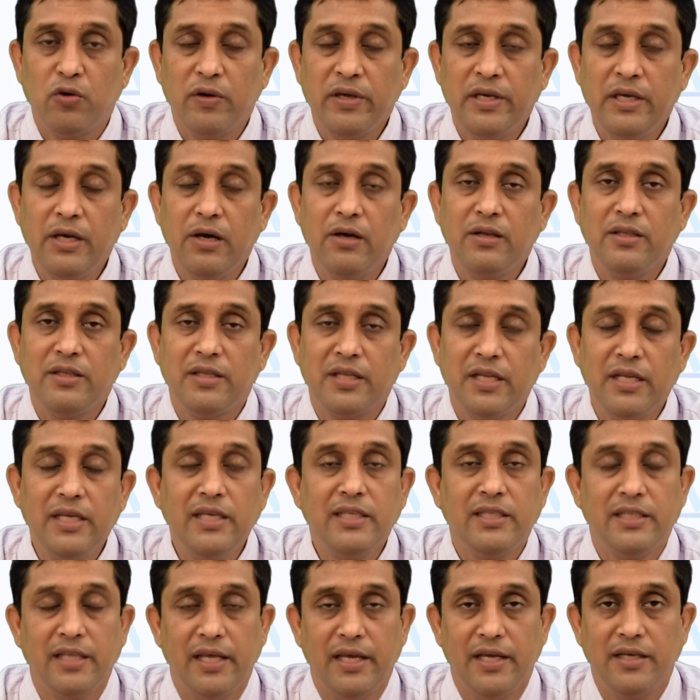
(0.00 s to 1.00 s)
here three
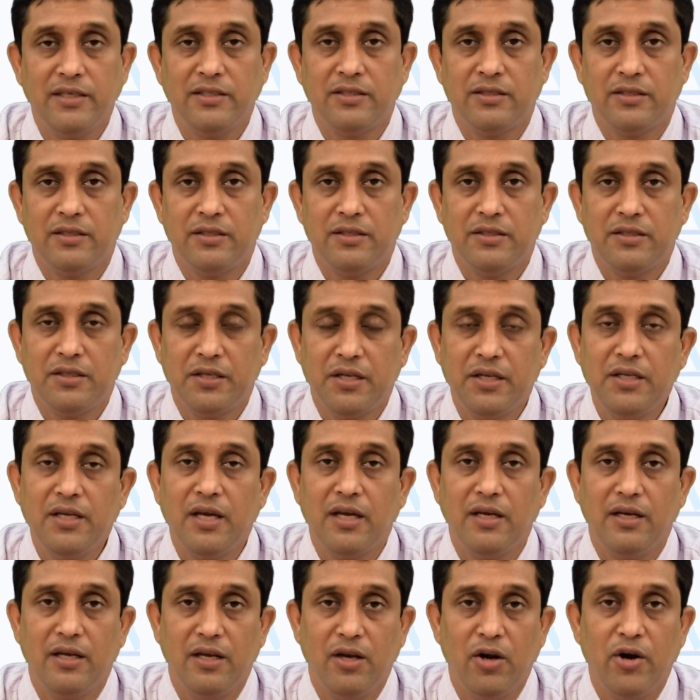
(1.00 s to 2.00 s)

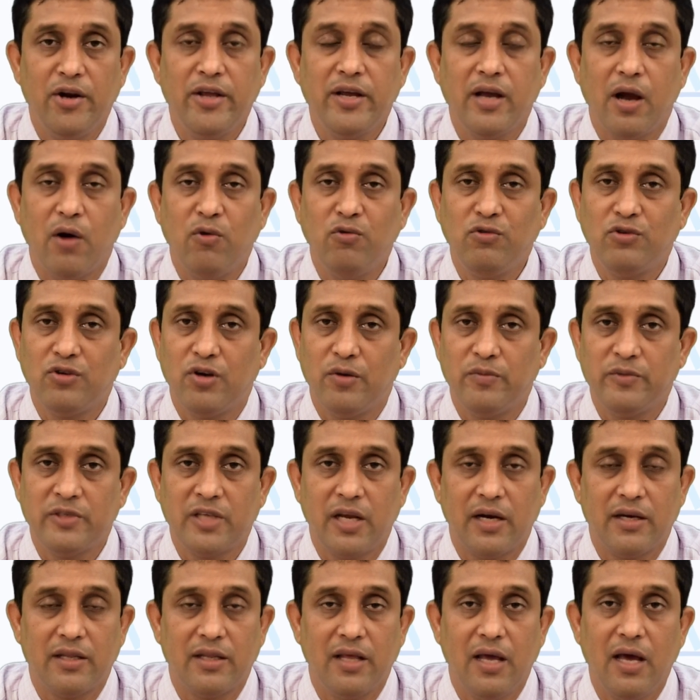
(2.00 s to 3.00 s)
learning outcomes
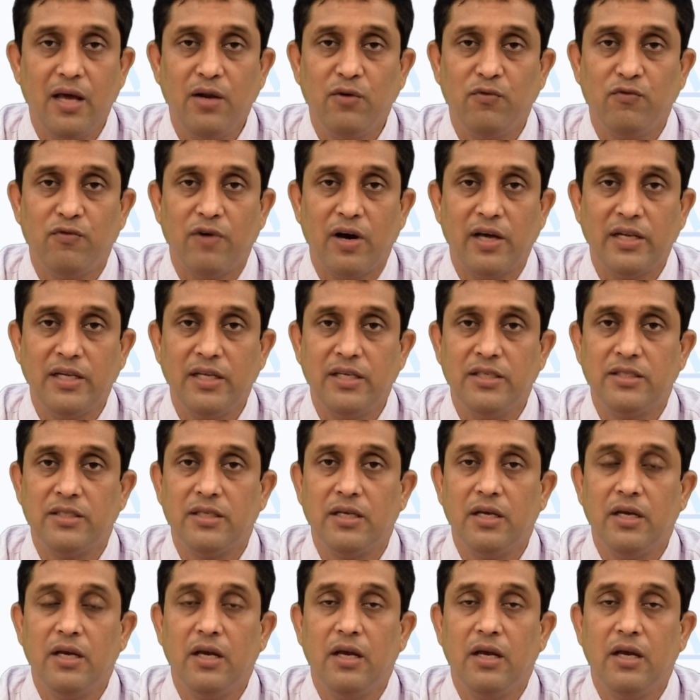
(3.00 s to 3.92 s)
are there. One is